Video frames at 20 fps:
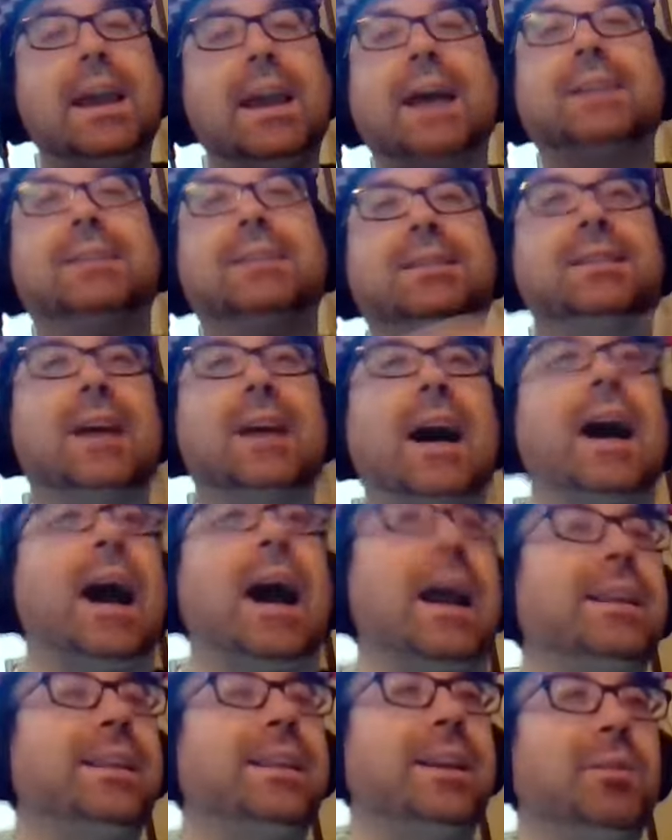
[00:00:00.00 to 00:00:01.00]
Yes.
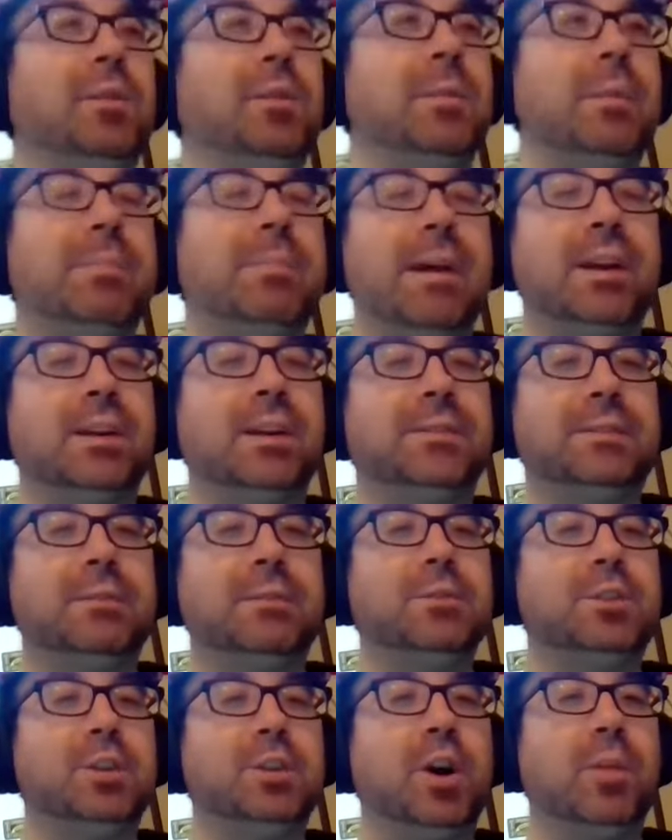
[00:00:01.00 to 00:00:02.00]
I think it would have been better if there
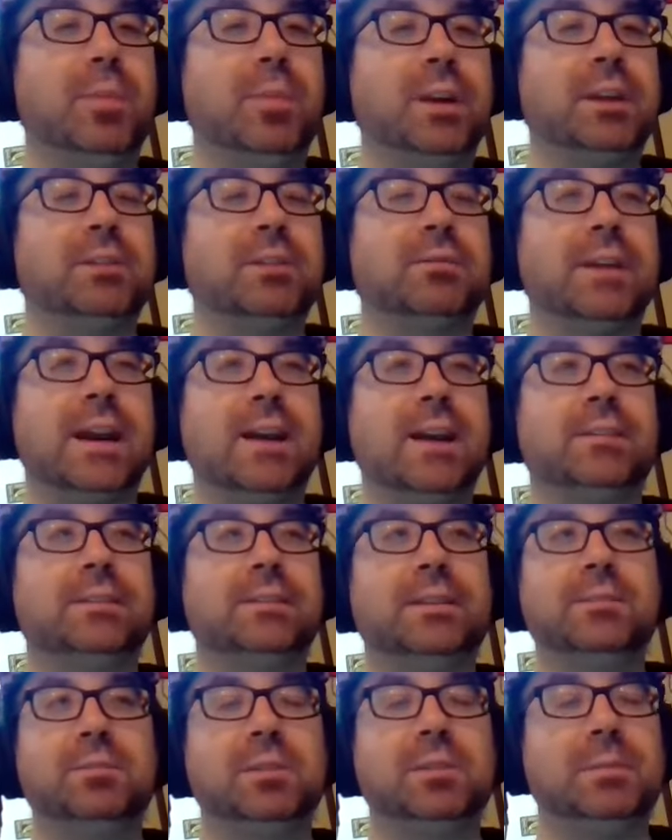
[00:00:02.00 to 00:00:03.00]
was nobody around.
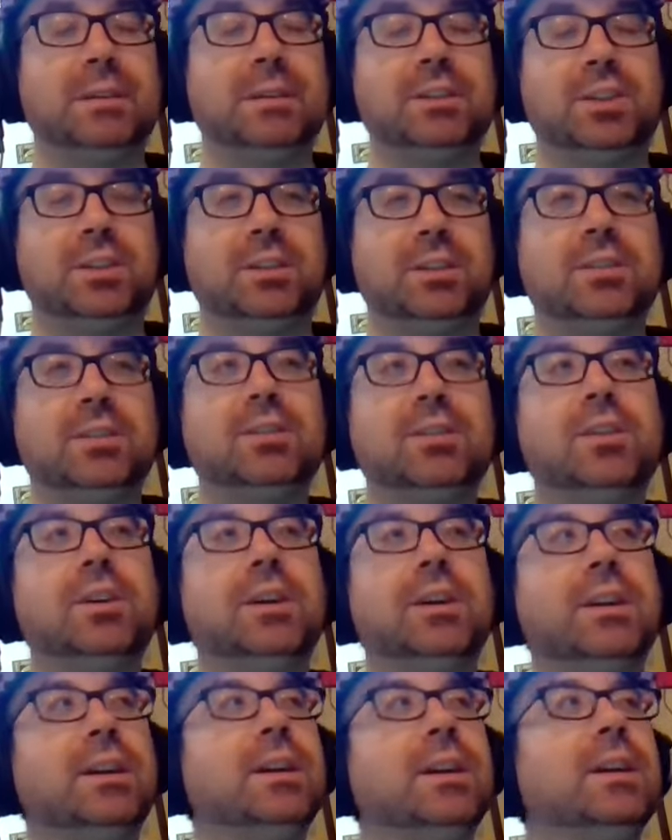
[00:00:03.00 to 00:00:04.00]
It would have been just as
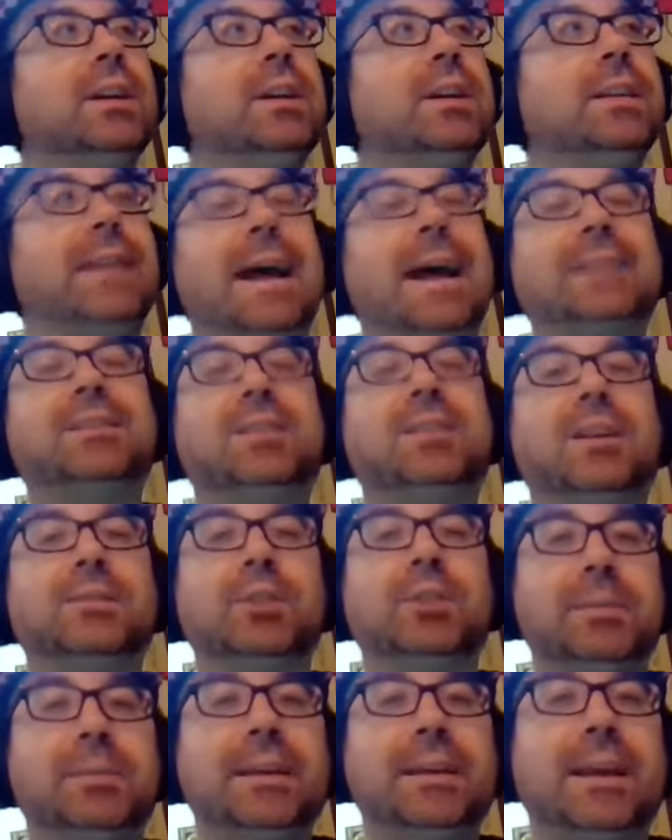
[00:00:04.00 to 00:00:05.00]
good. That stuff
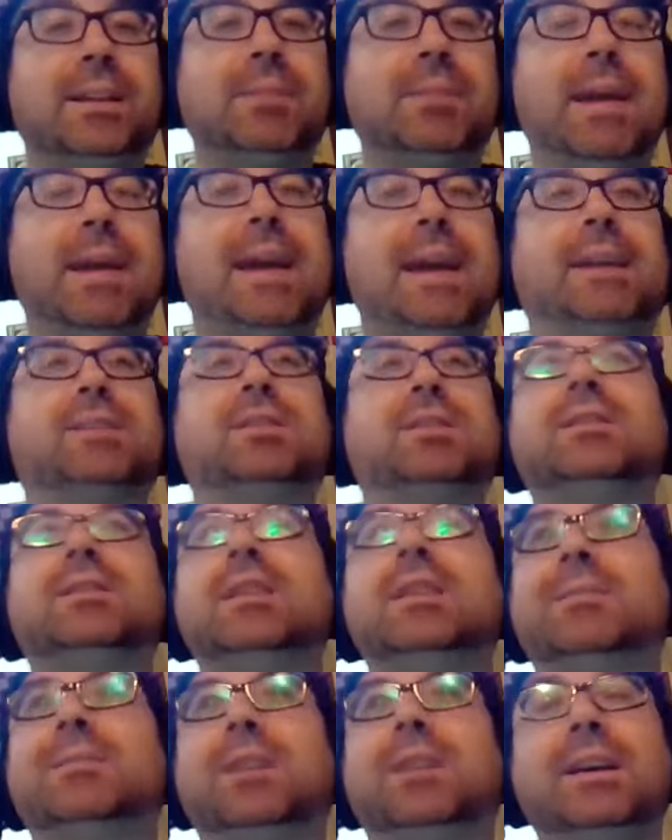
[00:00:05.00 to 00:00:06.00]
took me out of the match because
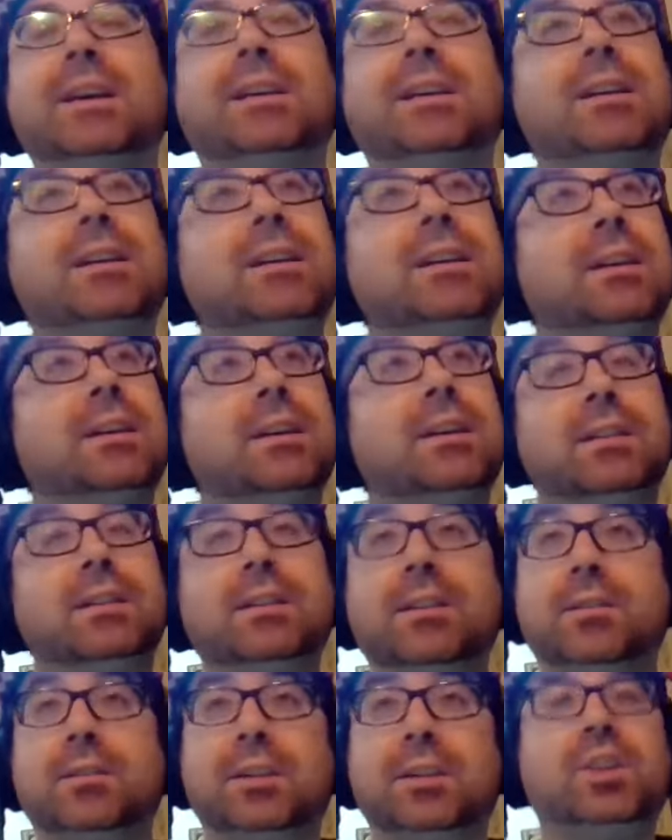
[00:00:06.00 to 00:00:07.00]
I'm like,
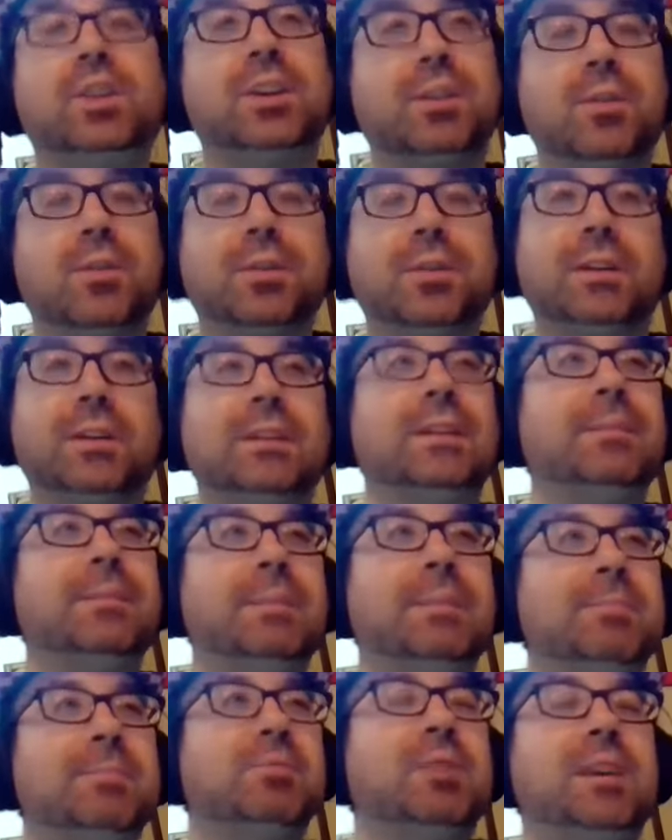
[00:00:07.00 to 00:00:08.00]
this shit
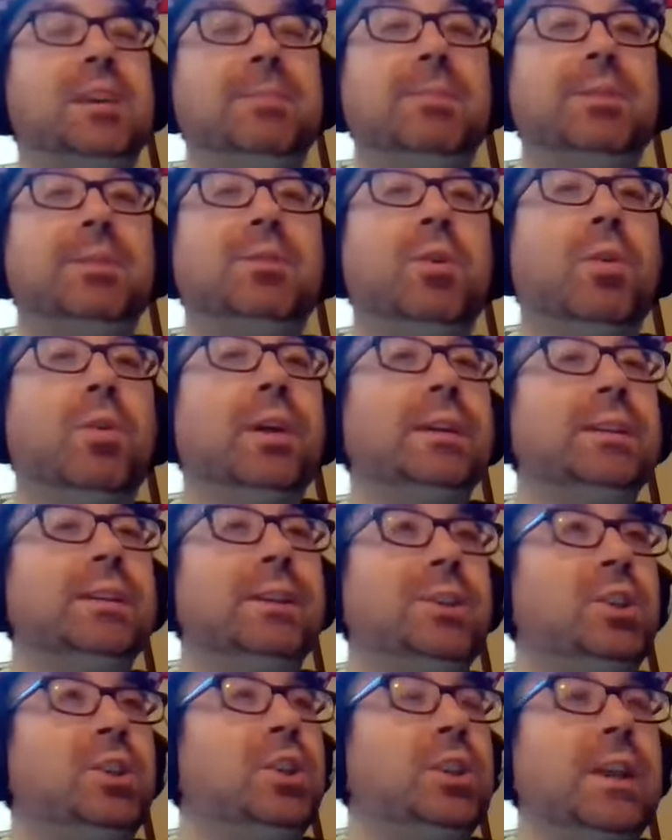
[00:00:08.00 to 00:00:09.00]
people keep ignoring
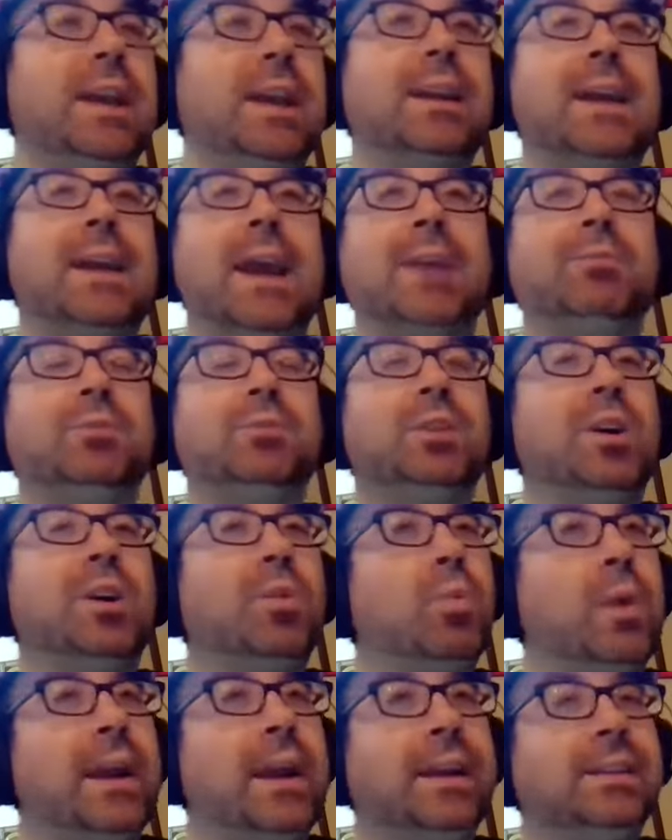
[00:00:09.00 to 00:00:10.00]
this shit.
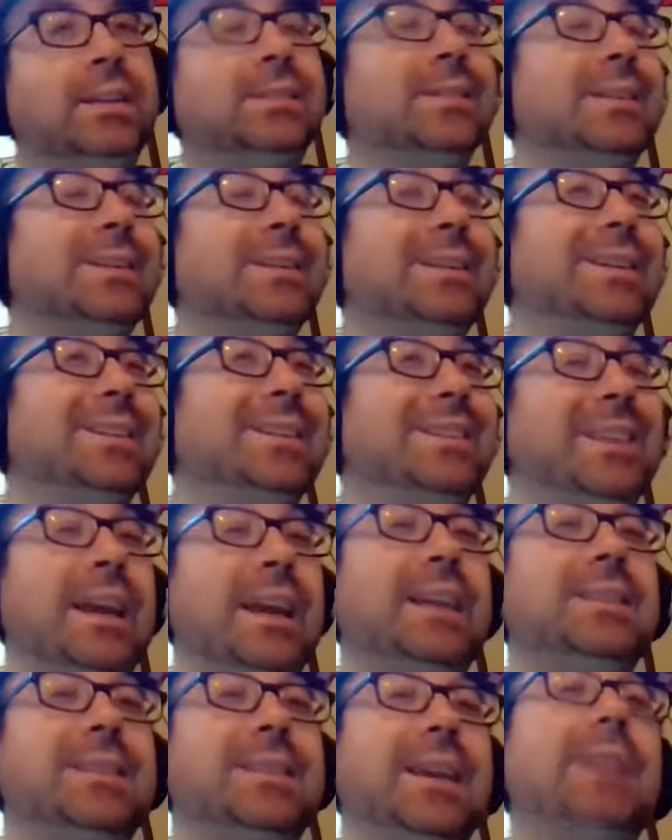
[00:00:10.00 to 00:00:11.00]
And, when
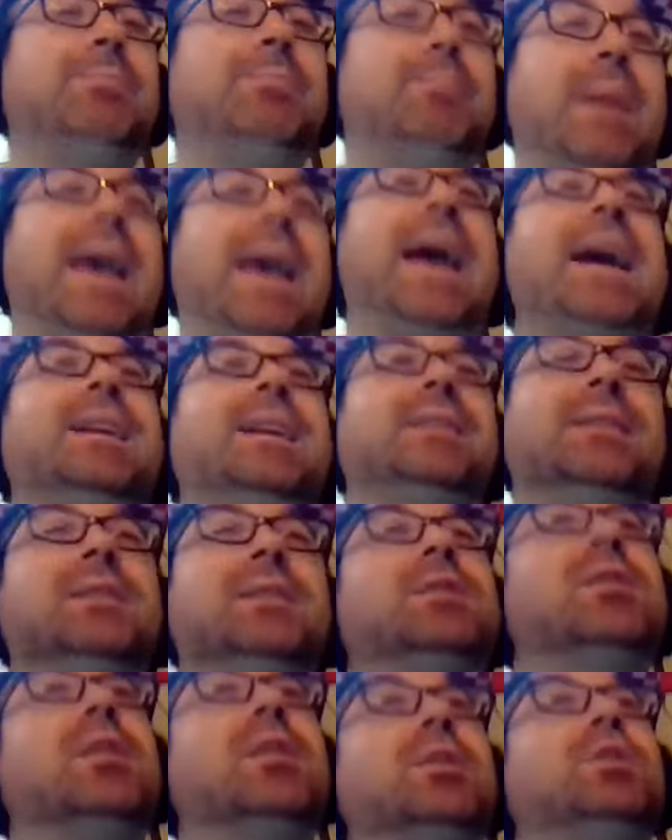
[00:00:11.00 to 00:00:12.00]
things get bad in
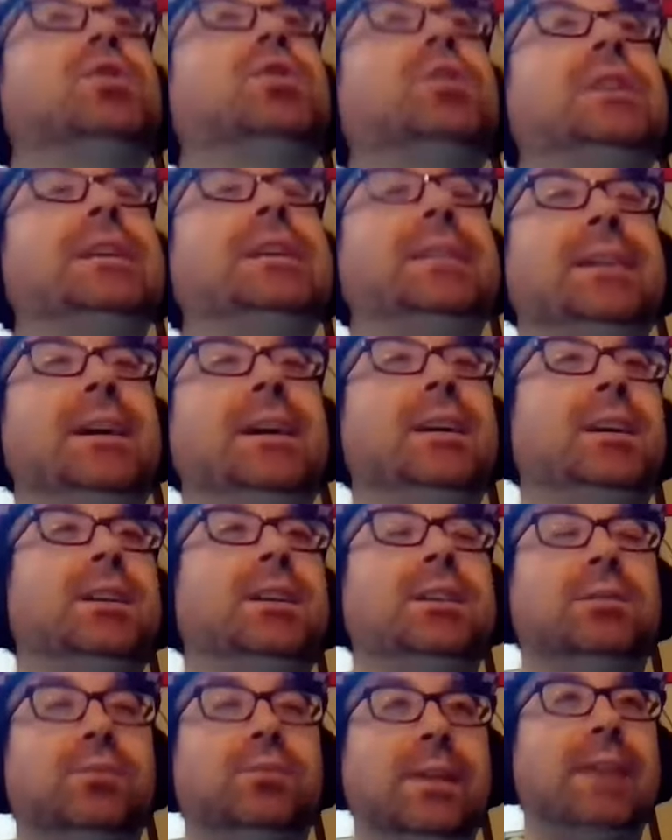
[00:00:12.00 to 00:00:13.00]
this country, they're going
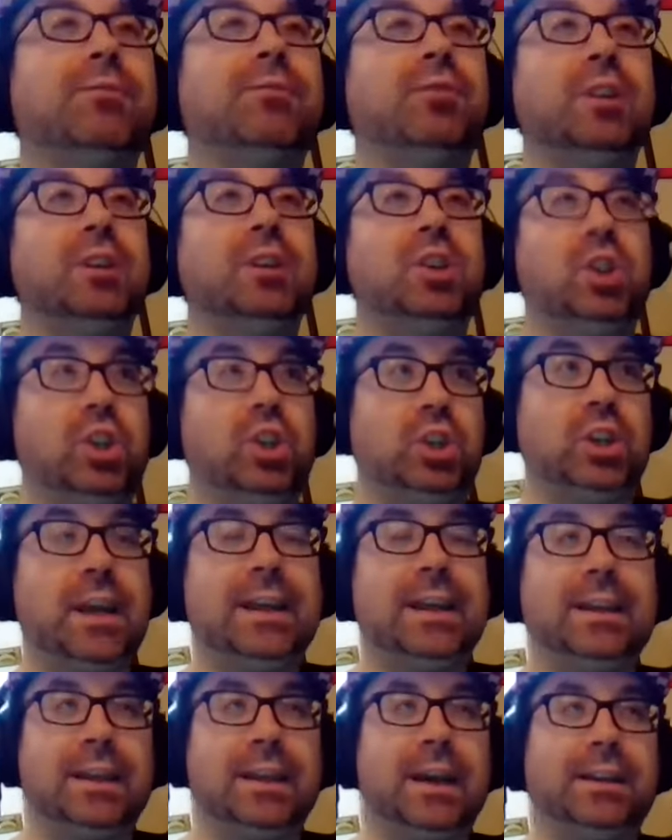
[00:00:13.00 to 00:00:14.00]
to reference
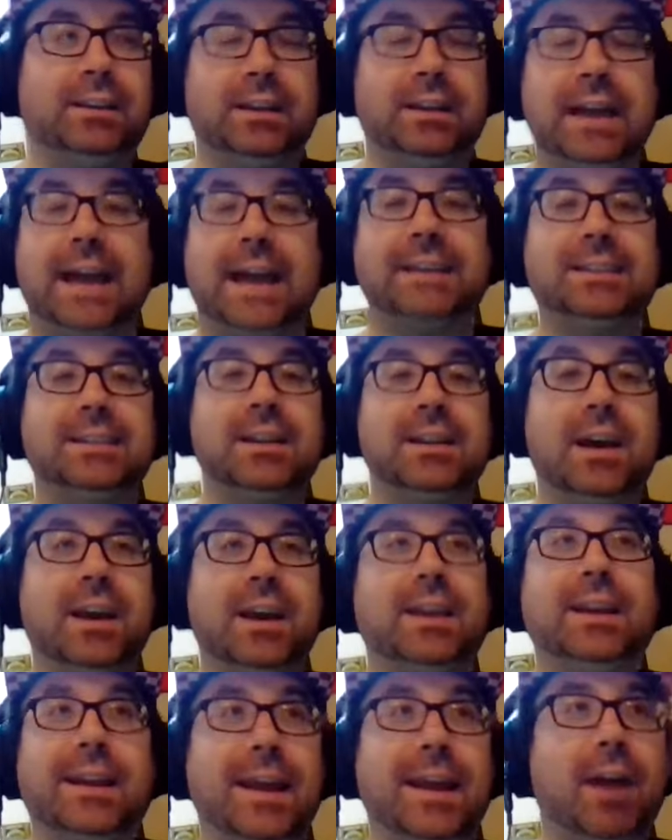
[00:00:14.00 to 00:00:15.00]
shit like last
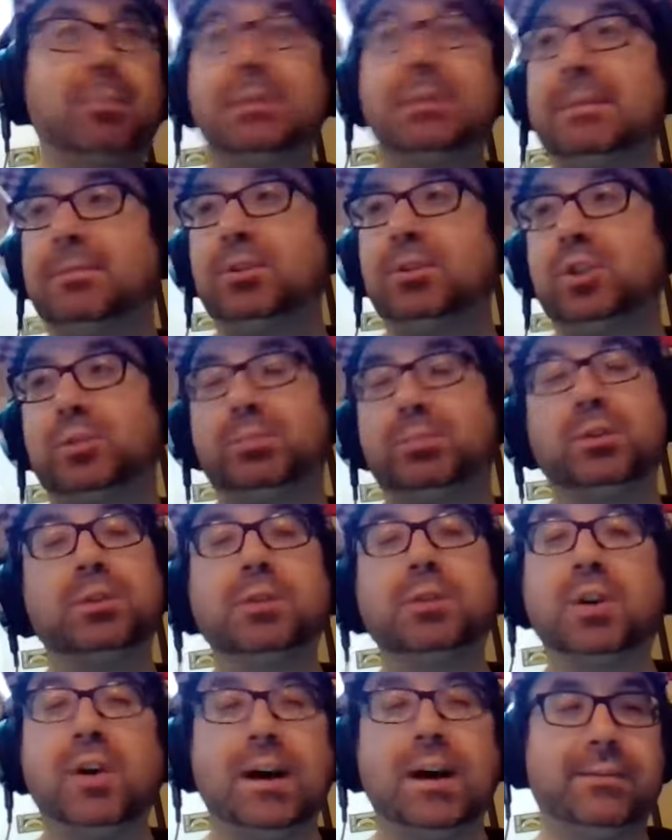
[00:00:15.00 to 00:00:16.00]
night and how people just
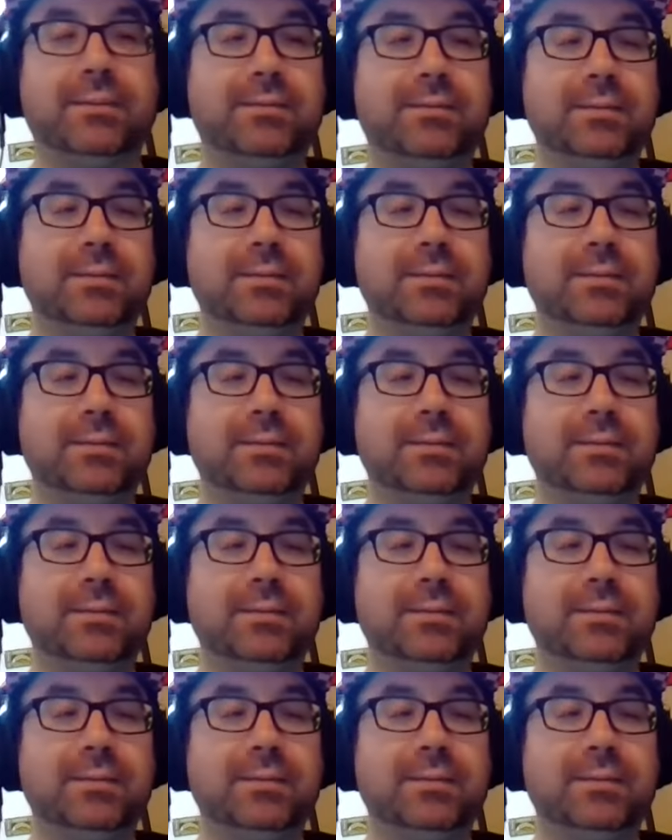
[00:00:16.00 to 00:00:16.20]
blew it off.